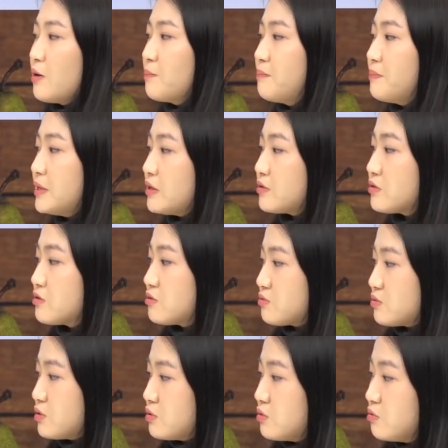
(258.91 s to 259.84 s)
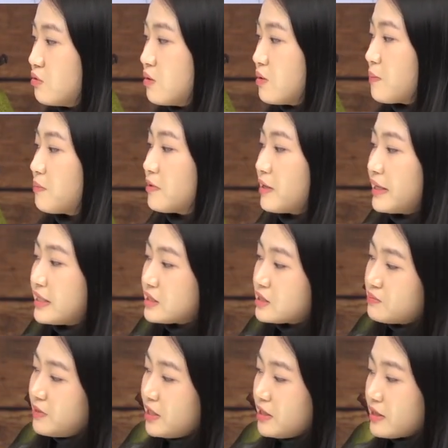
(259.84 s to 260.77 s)
built through
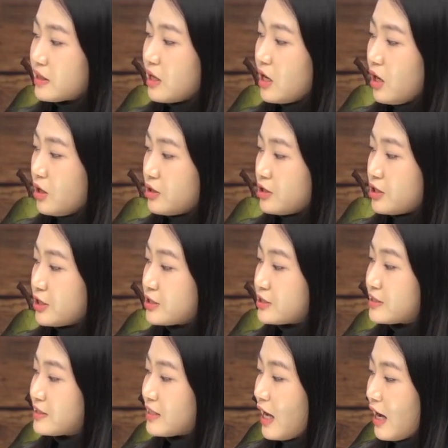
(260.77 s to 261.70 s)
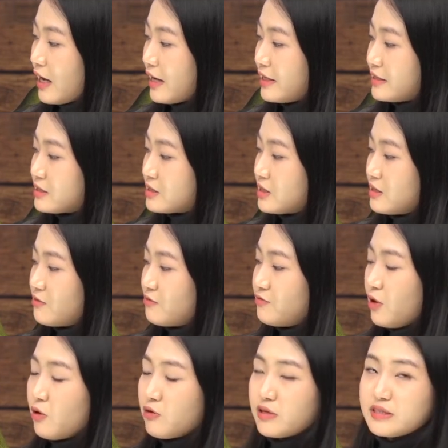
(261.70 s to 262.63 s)
placement, color, size,
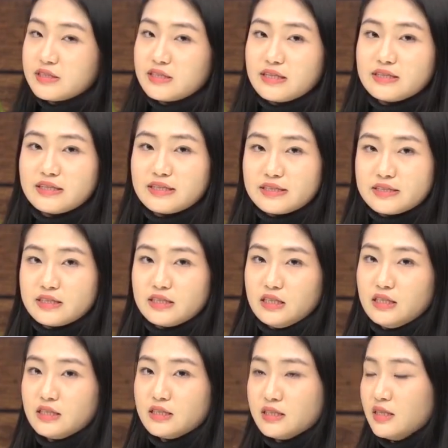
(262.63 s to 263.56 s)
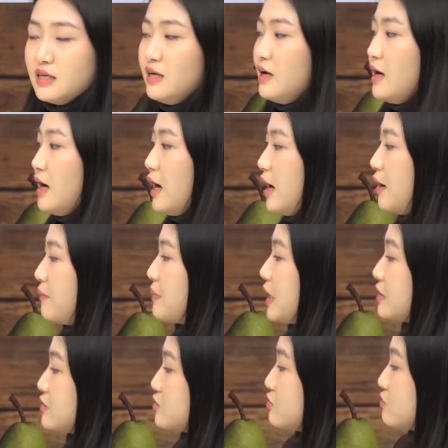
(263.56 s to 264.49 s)
focus, and distance. As